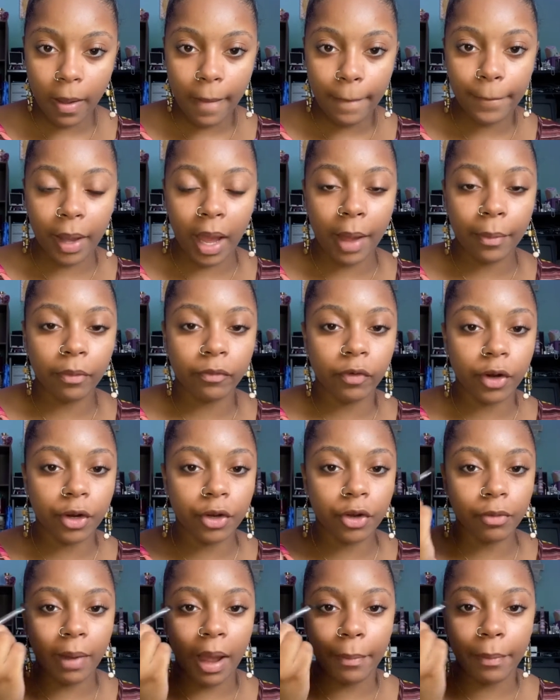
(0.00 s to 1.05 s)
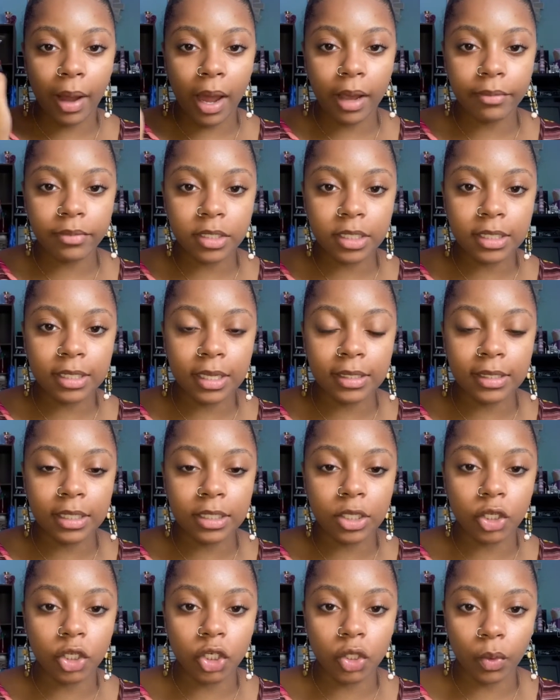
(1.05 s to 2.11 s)
but I prefer to do my bottom just because it's
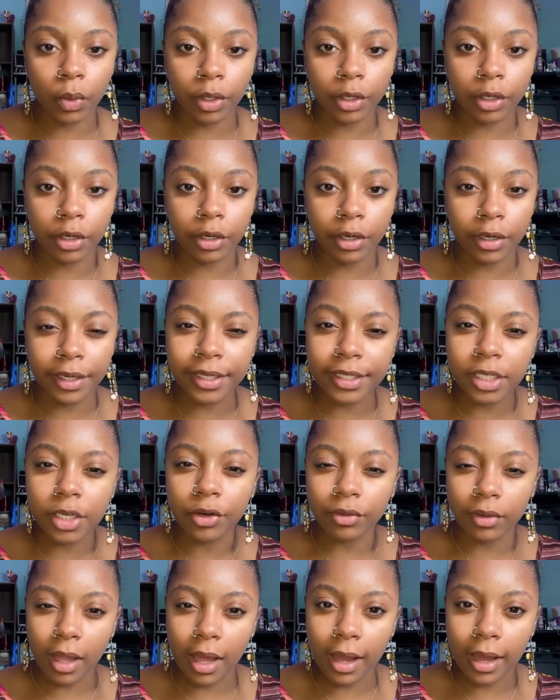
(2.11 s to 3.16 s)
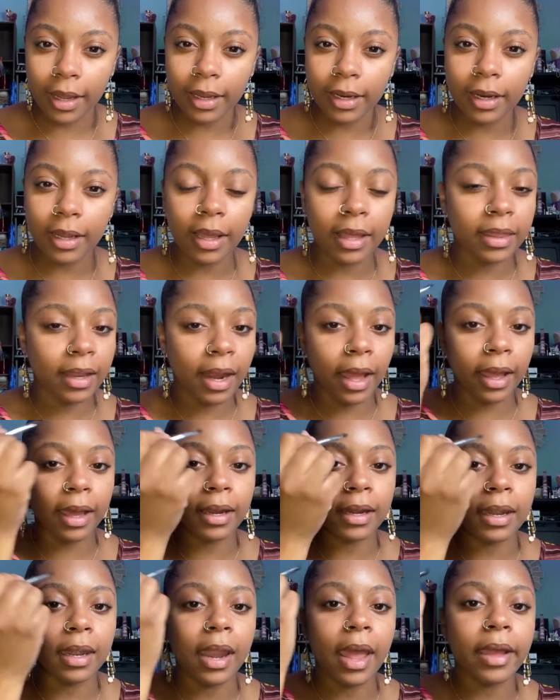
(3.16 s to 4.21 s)
a shorter, easier line, and then I
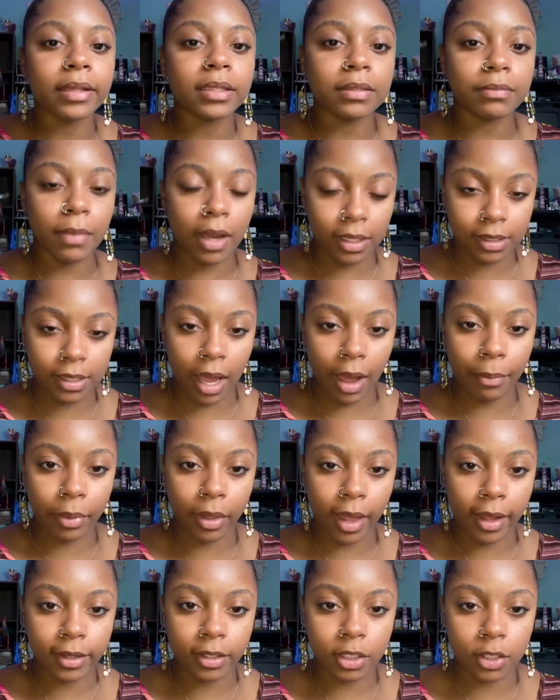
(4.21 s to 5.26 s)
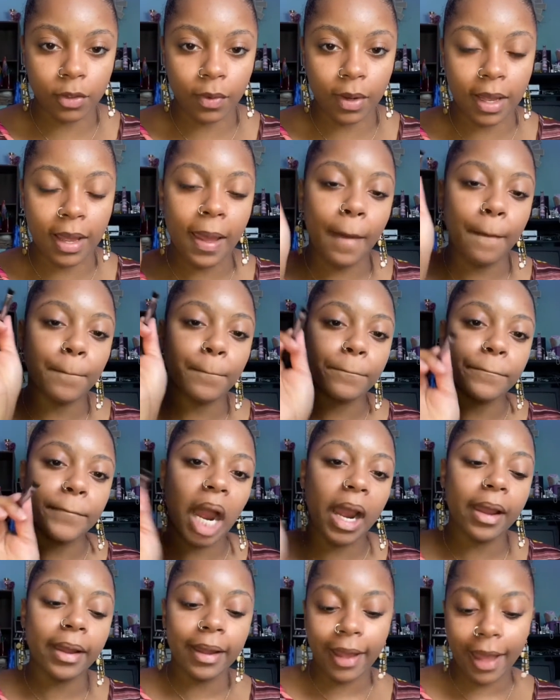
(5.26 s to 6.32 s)
connect my top line to it.
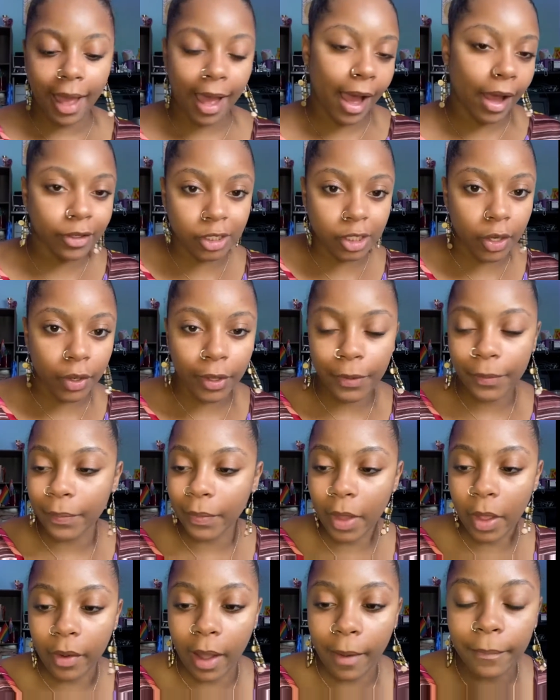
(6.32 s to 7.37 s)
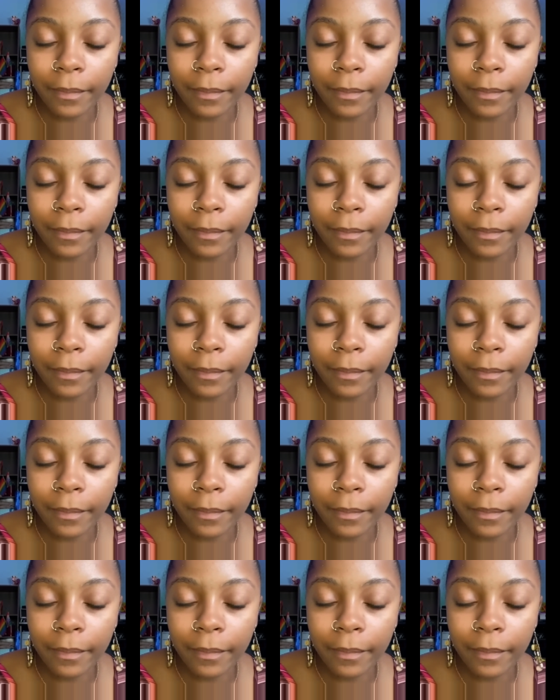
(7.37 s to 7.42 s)
I'll show you. Okay,